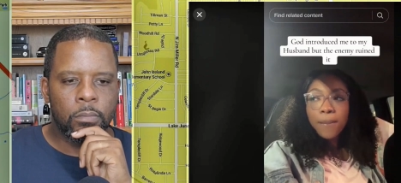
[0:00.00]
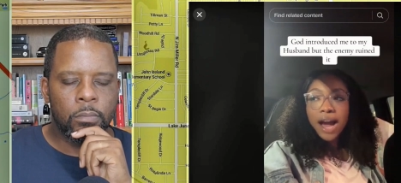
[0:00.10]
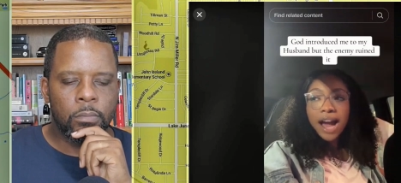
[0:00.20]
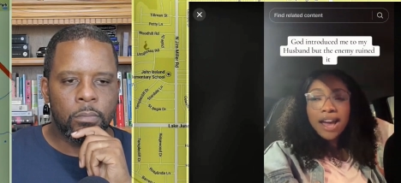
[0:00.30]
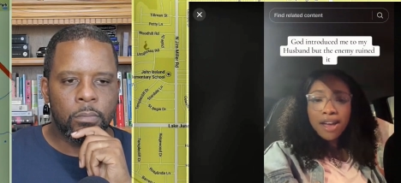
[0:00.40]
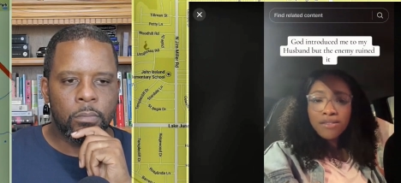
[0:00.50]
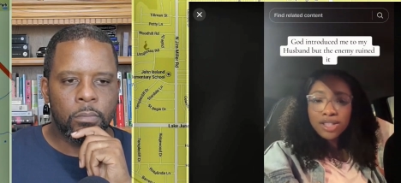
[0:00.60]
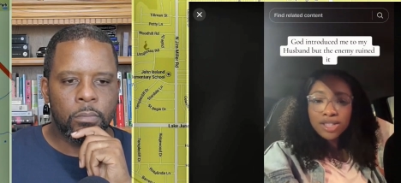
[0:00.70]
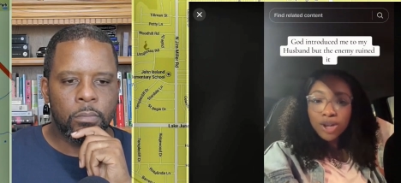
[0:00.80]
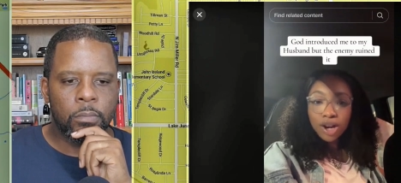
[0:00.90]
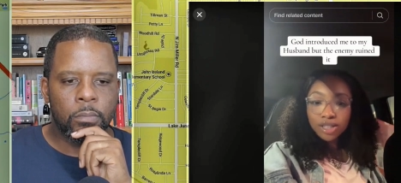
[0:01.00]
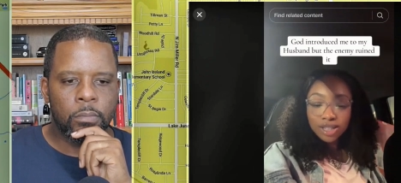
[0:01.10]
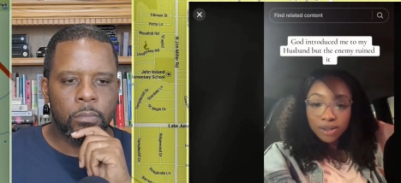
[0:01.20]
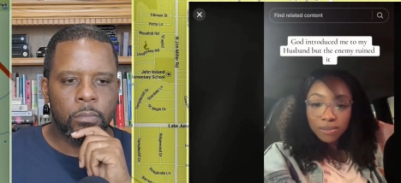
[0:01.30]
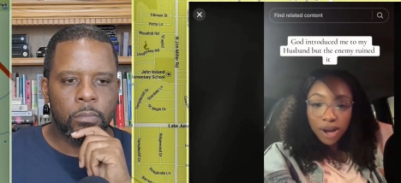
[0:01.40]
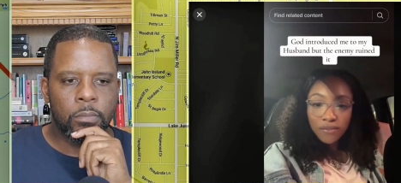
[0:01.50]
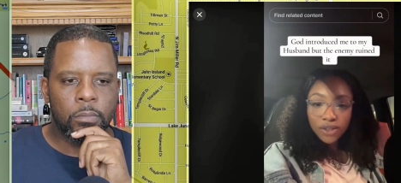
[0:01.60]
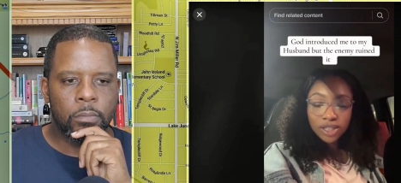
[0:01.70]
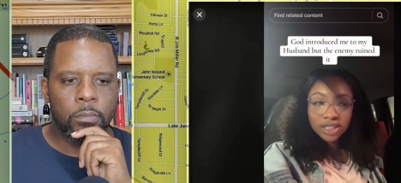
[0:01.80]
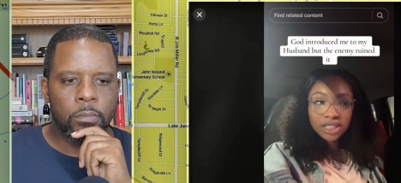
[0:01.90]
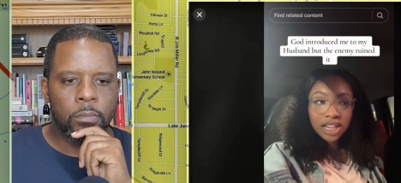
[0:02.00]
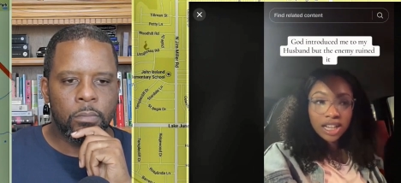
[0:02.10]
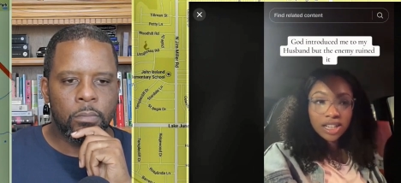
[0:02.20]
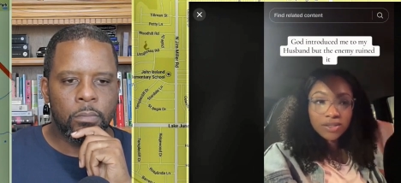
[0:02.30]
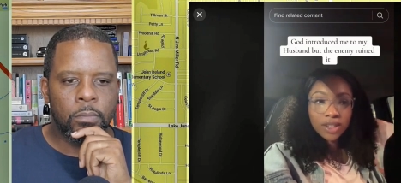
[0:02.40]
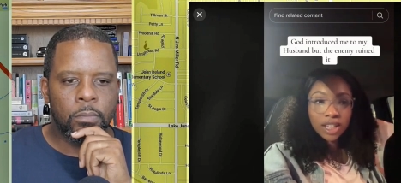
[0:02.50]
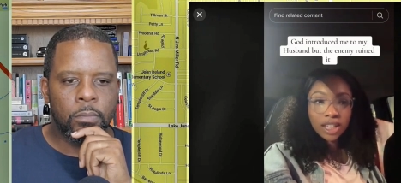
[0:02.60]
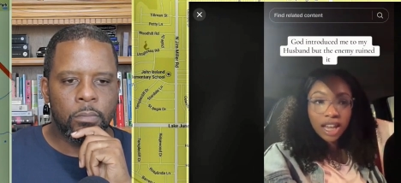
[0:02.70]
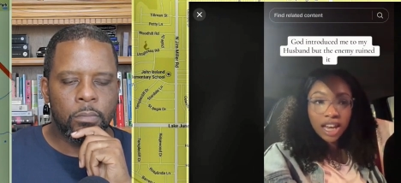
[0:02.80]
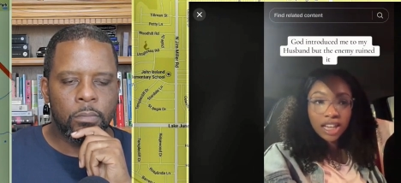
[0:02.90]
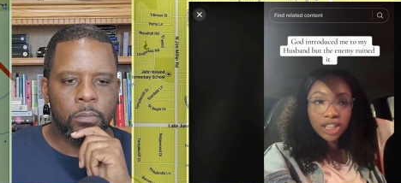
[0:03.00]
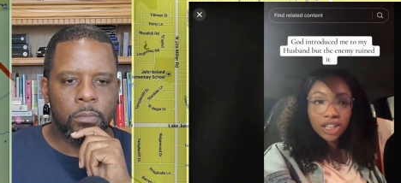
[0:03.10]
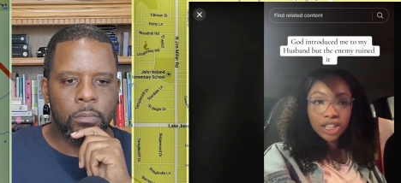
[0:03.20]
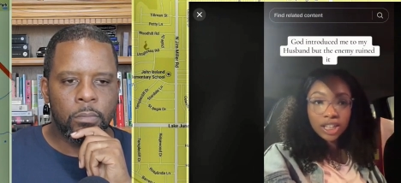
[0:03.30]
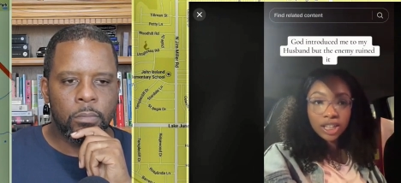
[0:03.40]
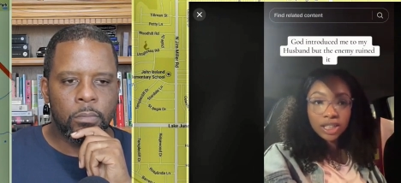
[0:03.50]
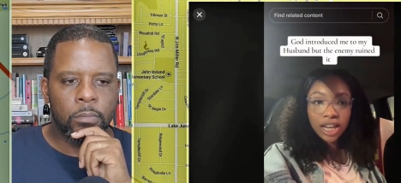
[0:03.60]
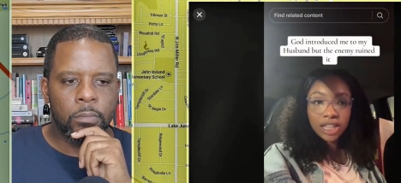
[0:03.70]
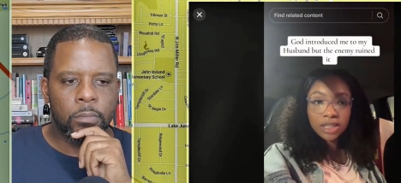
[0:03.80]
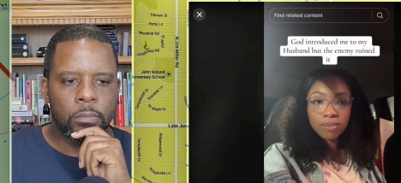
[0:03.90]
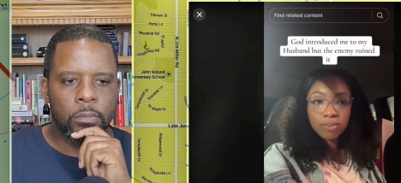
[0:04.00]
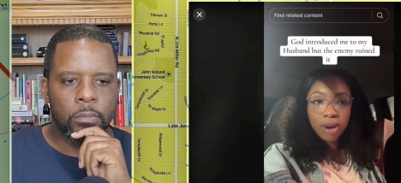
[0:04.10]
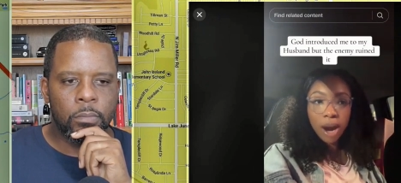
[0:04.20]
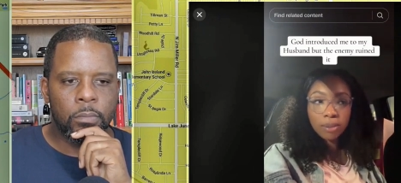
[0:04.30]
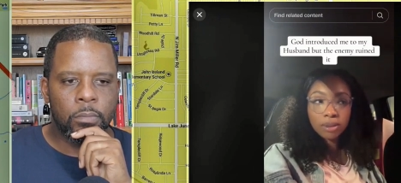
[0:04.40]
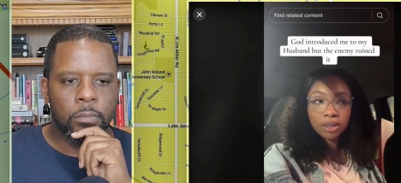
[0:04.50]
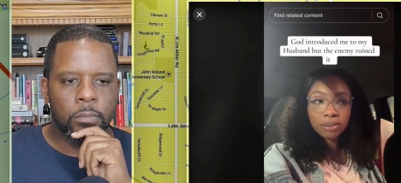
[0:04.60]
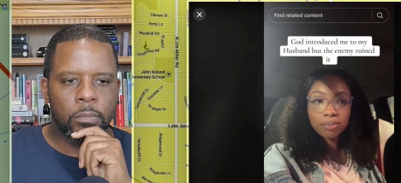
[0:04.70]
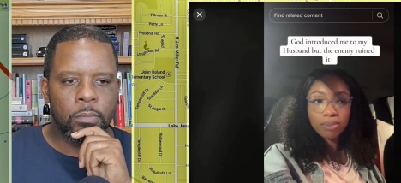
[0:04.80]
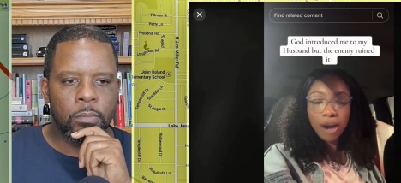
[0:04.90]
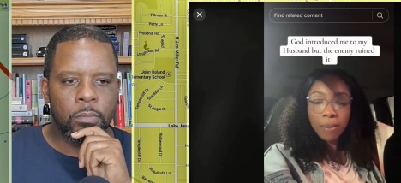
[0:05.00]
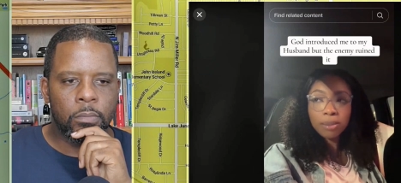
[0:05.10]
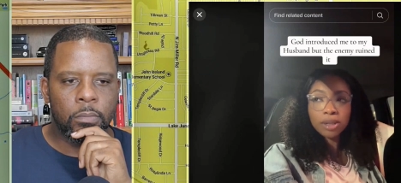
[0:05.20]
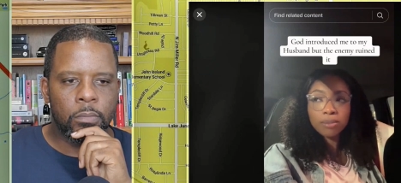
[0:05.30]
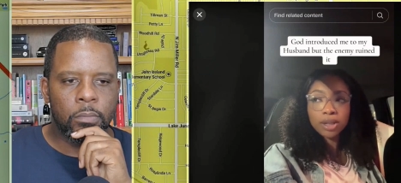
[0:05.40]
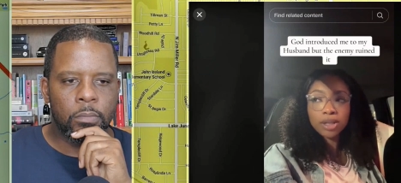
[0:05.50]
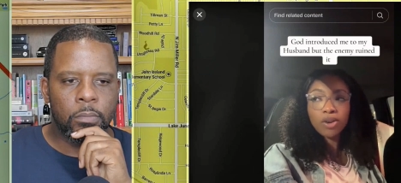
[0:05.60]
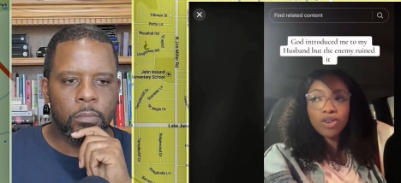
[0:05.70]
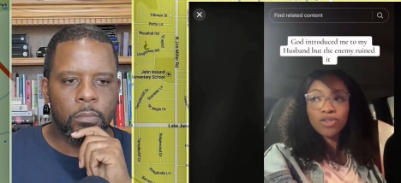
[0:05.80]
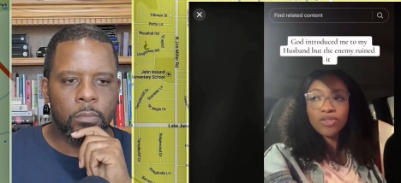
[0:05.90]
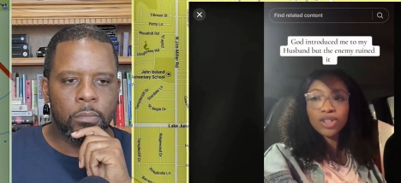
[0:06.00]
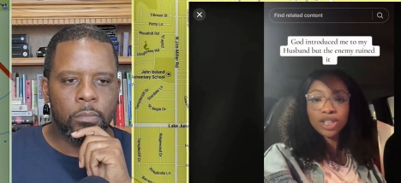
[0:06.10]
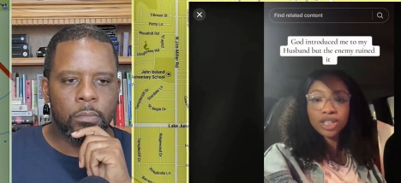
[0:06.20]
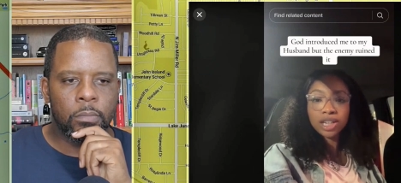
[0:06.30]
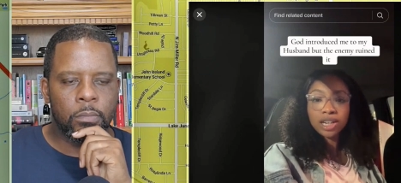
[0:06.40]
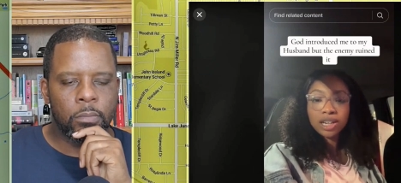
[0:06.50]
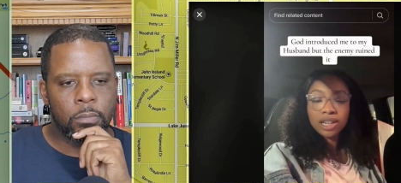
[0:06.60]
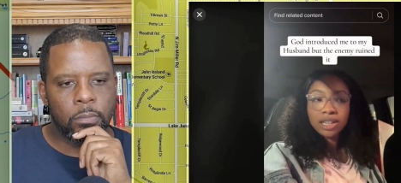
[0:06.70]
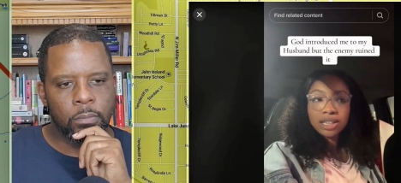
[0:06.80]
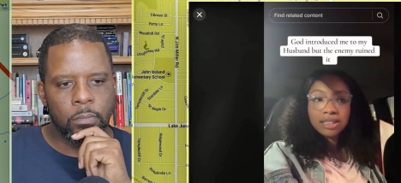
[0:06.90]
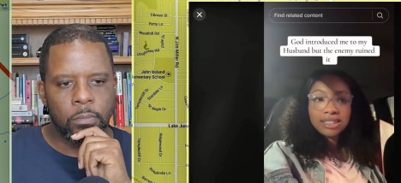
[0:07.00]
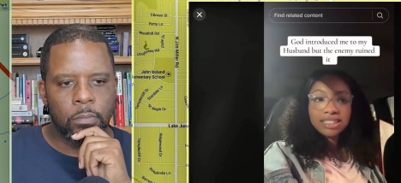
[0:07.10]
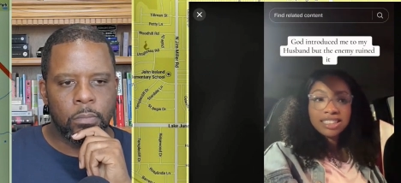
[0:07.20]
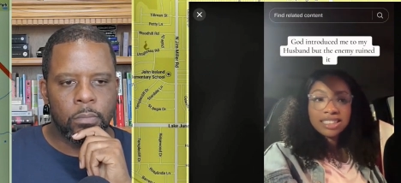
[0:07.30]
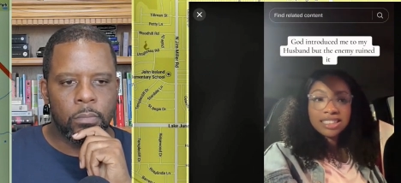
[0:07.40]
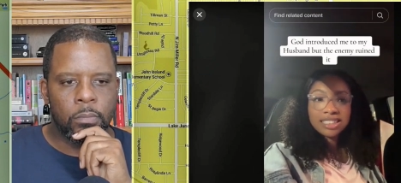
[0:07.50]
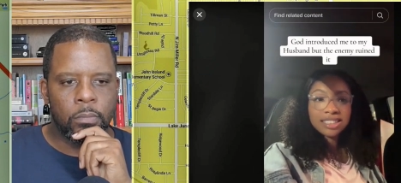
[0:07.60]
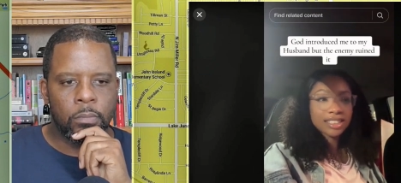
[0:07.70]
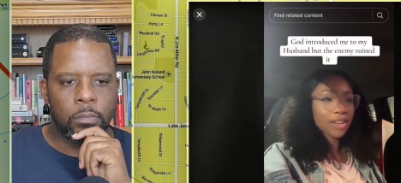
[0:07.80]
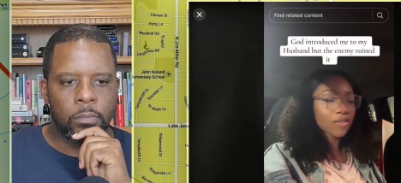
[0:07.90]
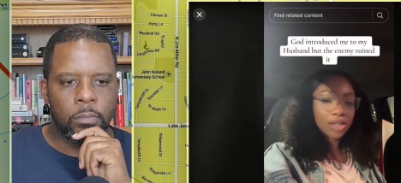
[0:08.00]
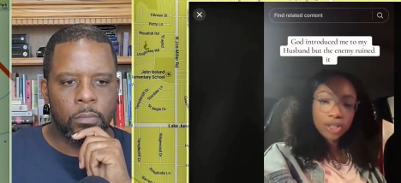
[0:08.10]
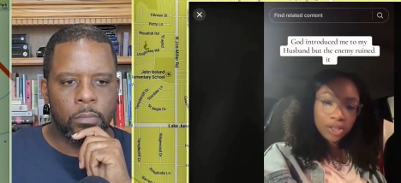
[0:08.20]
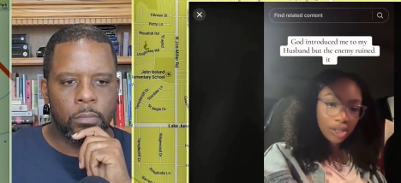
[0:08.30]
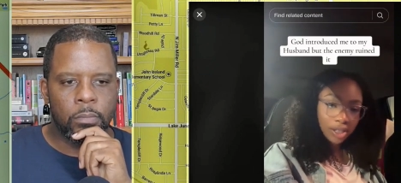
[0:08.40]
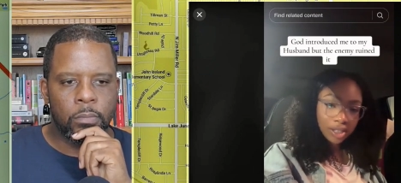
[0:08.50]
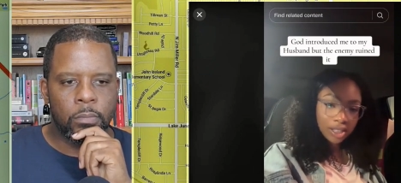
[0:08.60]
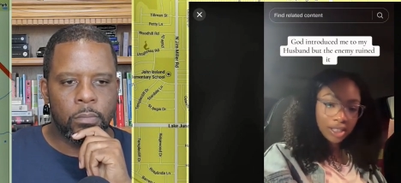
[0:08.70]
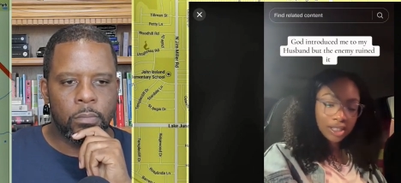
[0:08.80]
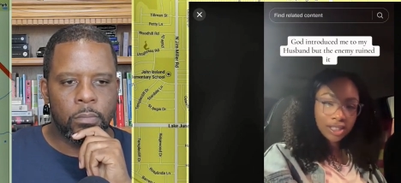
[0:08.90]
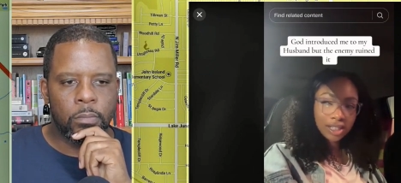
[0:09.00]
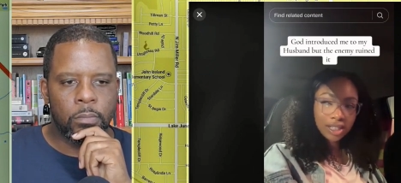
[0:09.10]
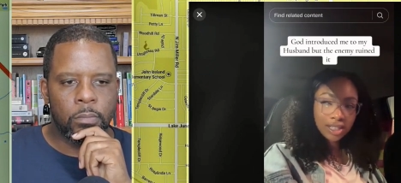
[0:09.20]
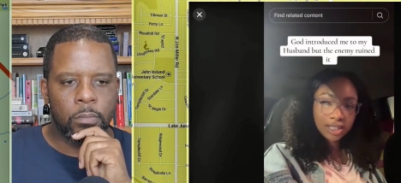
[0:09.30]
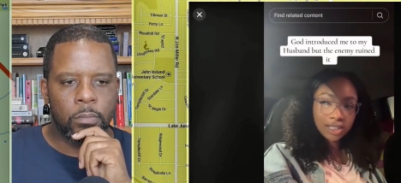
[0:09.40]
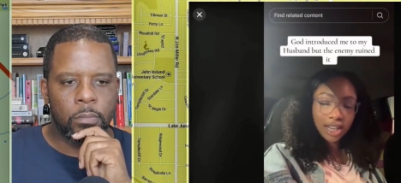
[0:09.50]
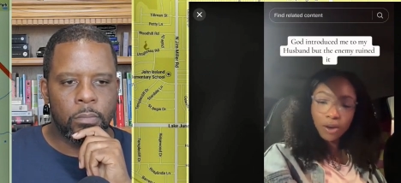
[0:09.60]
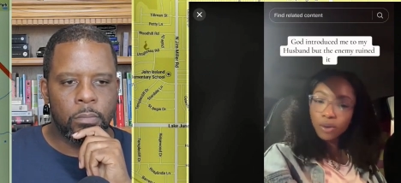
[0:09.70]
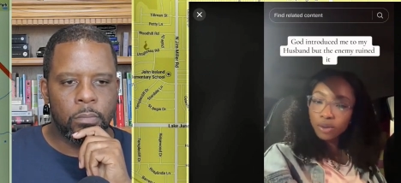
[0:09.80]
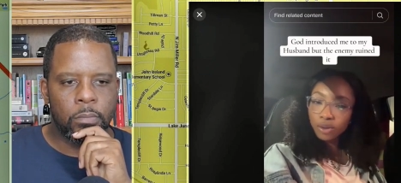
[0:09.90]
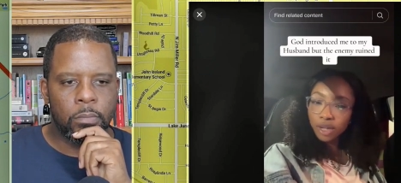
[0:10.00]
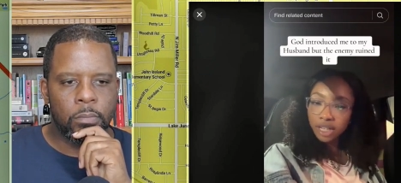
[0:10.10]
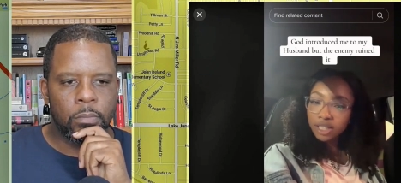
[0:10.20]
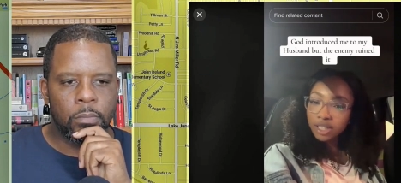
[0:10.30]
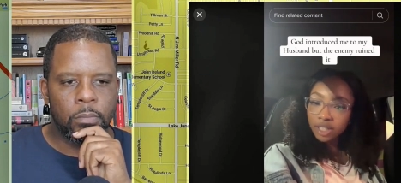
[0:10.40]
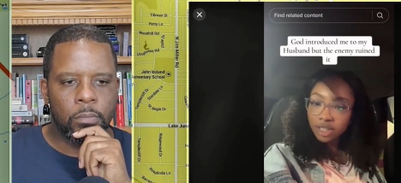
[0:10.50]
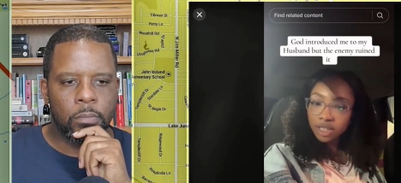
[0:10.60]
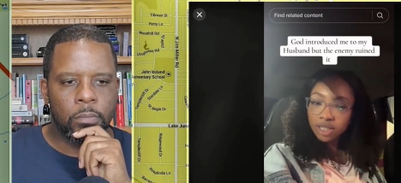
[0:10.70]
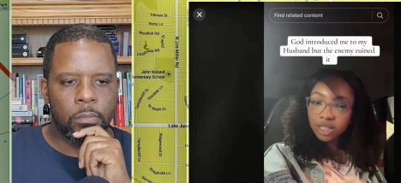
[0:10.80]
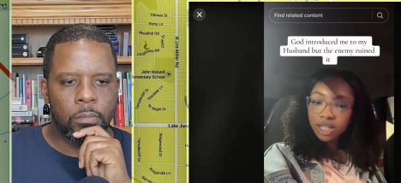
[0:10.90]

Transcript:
Speaker 1: I haven't talked to my first love in like it has probably probably been over seven years, uh, going on eight years